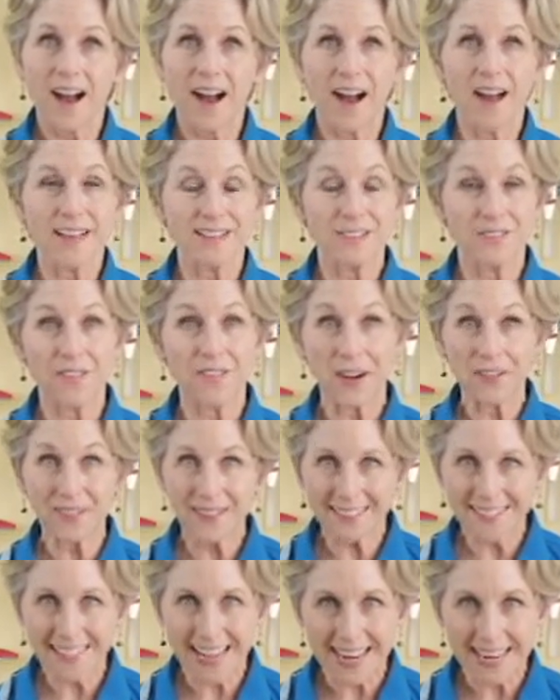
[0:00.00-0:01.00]
is very
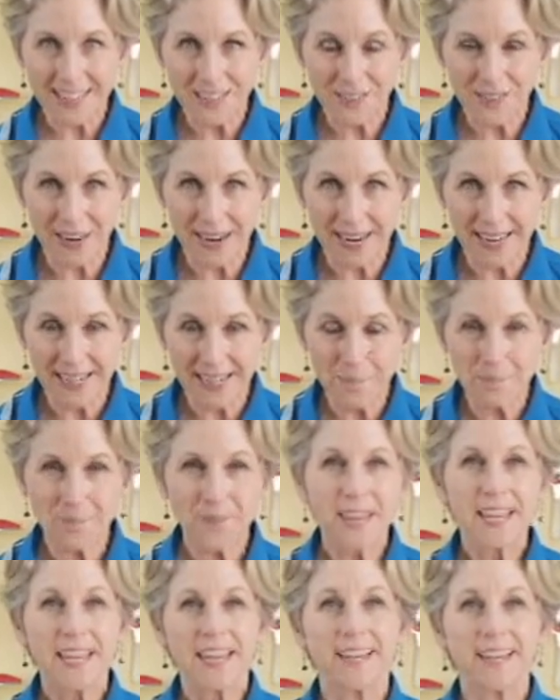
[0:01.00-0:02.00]
satisfying,
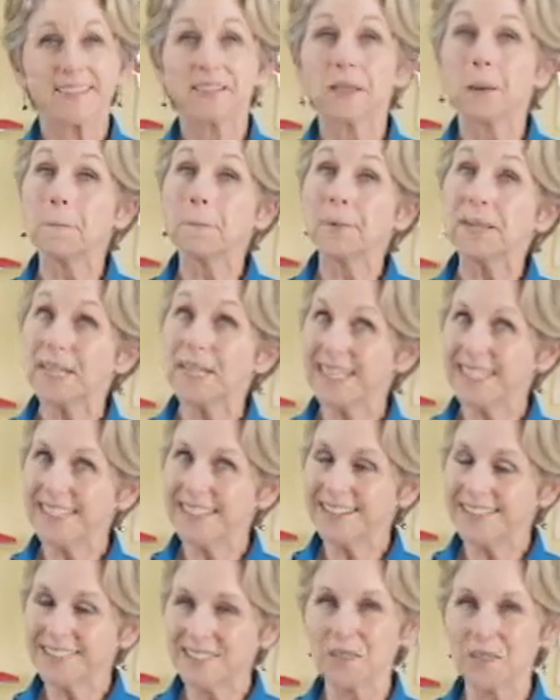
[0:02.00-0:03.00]
it's complete,
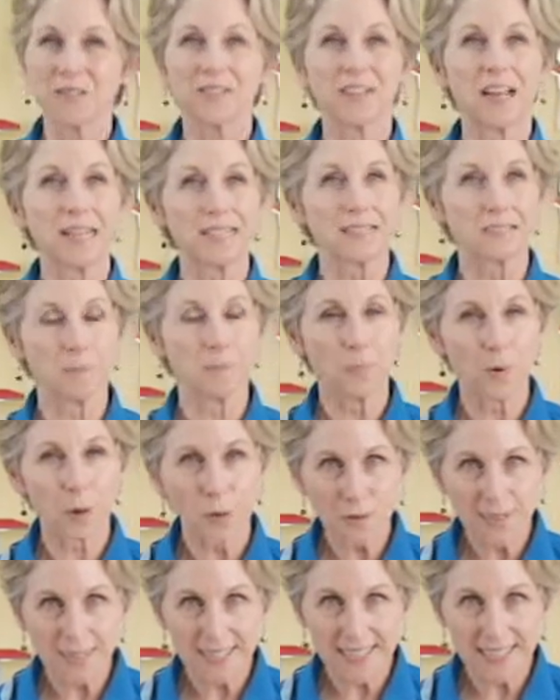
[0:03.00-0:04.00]
so it's got some
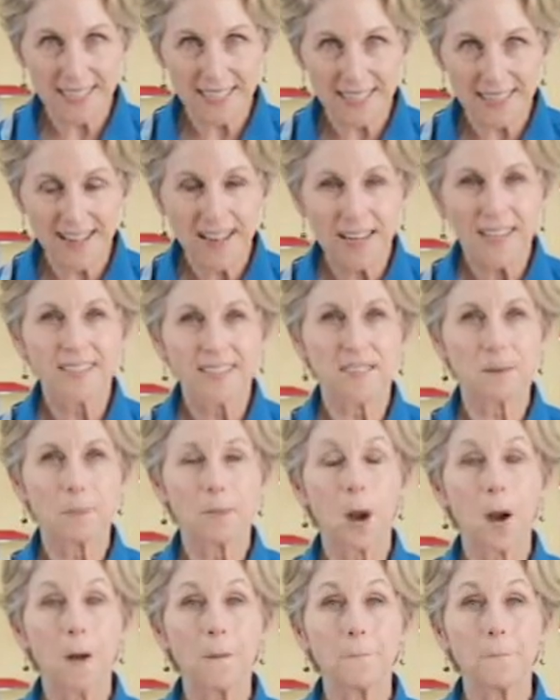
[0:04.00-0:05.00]
protein, some
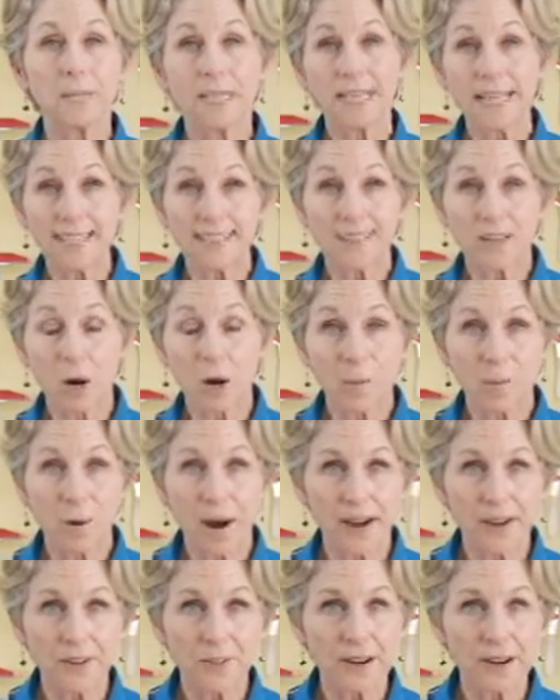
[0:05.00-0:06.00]
complex
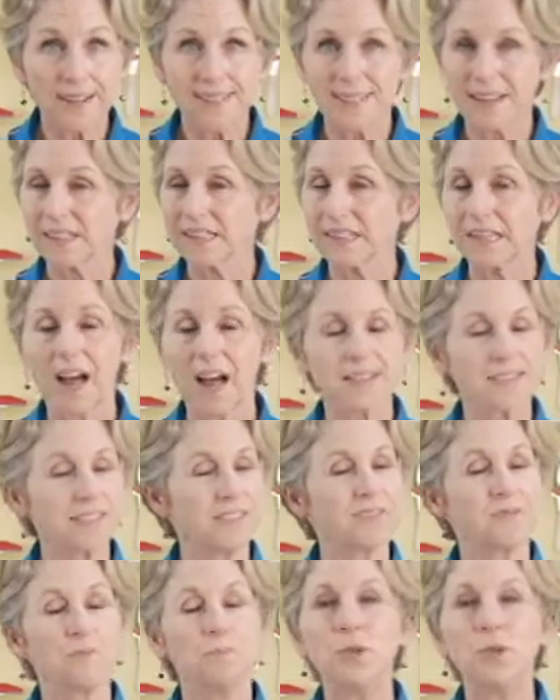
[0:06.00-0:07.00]
carbohydrates, lots
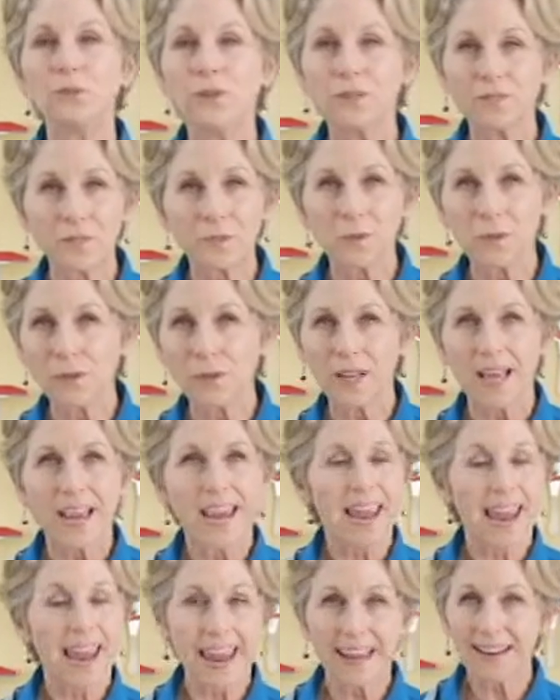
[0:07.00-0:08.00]
of beautiful
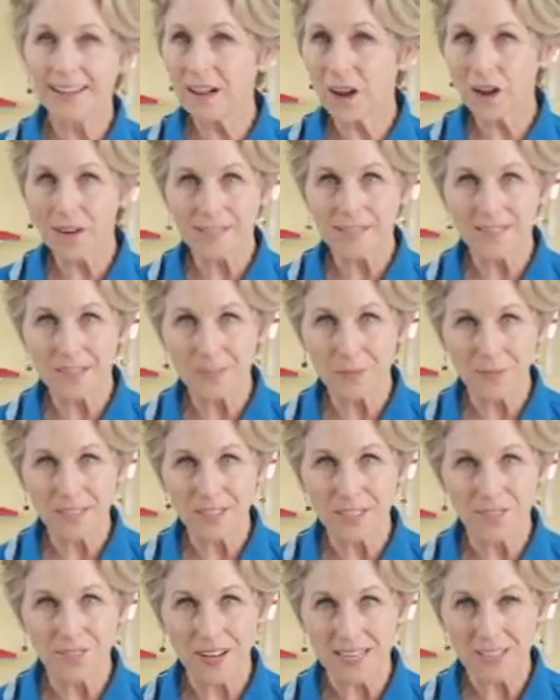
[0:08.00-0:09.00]
antioxidant-rich
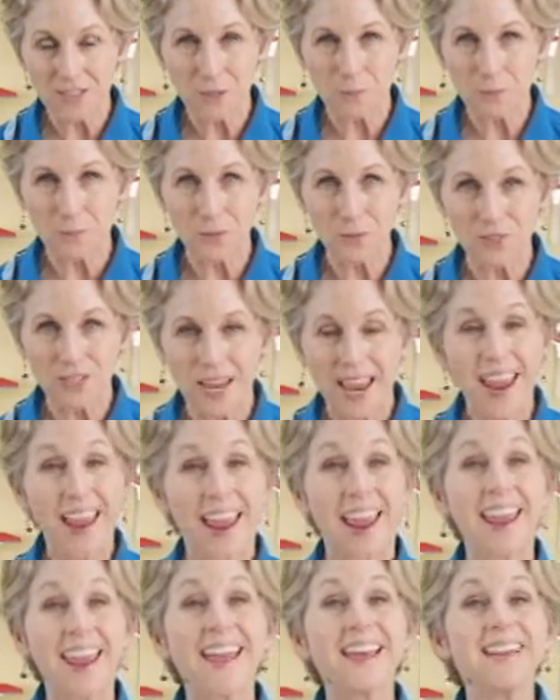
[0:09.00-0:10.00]
vegetables,
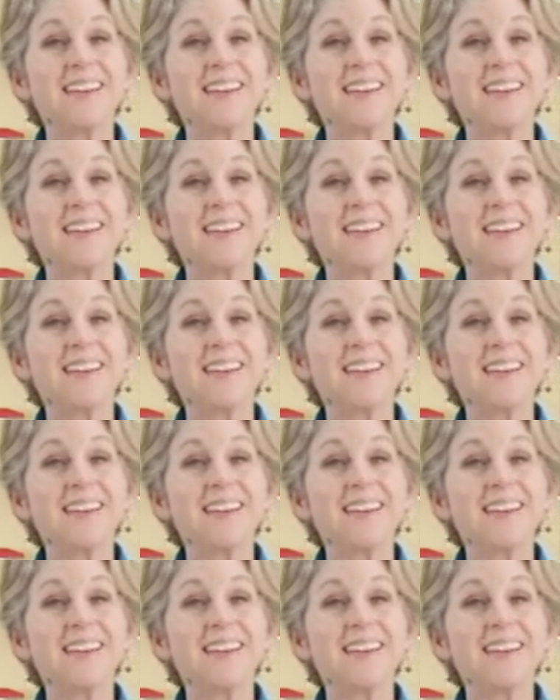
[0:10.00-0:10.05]
and